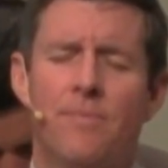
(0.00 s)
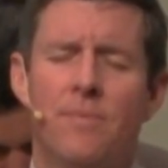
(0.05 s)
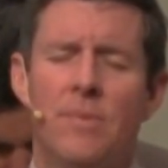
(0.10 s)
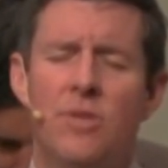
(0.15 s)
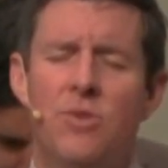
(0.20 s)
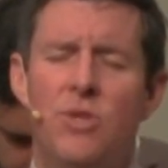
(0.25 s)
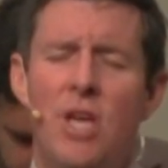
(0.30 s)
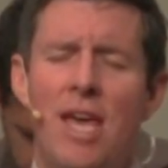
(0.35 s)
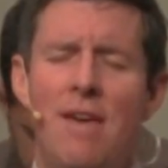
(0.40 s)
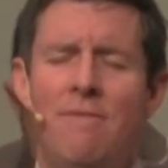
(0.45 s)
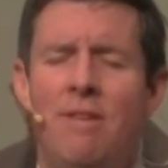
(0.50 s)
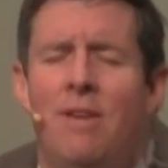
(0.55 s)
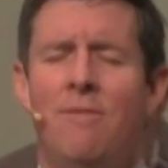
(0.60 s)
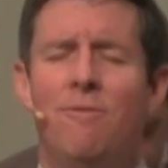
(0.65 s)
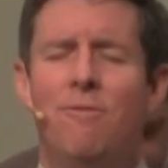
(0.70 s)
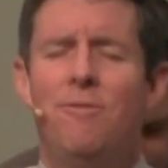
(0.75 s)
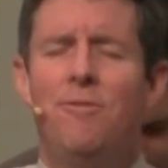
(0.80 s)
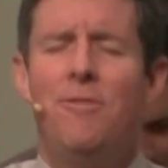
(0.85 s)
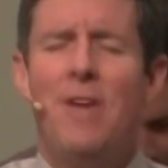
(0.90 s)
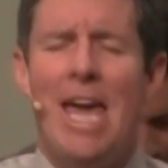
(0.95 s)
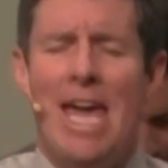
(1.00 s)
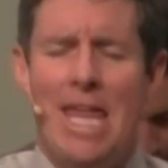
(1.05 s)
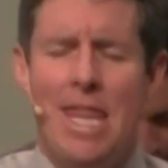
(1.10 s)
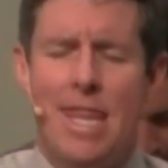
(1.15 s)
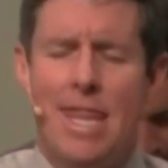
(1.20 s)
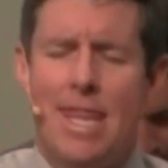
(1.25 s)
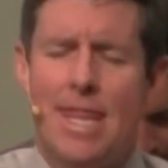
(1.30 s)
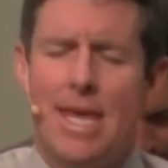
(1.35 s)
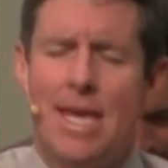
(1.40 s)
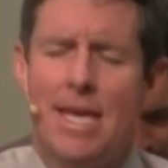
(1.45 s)
saving
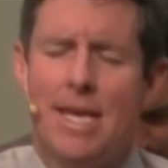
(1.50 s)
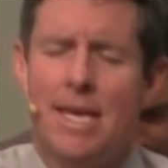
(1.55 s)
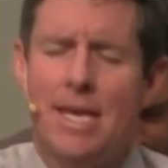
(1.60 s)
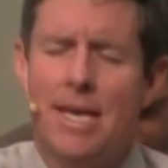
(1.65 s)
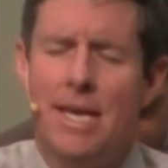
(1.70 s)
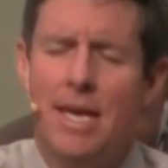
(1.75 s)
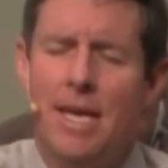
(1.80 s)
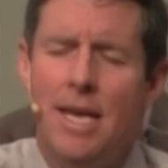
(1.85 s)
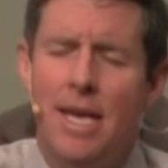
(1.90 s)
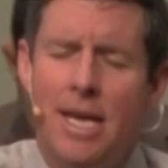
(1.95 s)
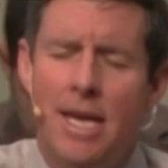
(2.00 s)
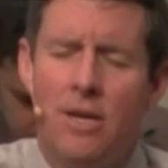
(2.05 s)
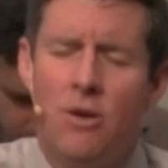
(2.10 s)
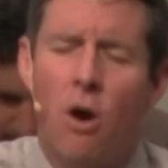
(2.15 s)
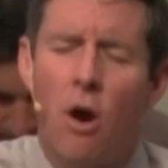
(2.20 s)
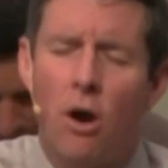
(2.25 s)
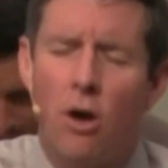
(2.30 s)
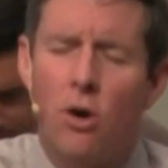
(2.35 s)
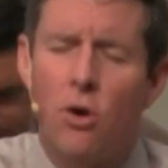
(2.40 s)
faith in our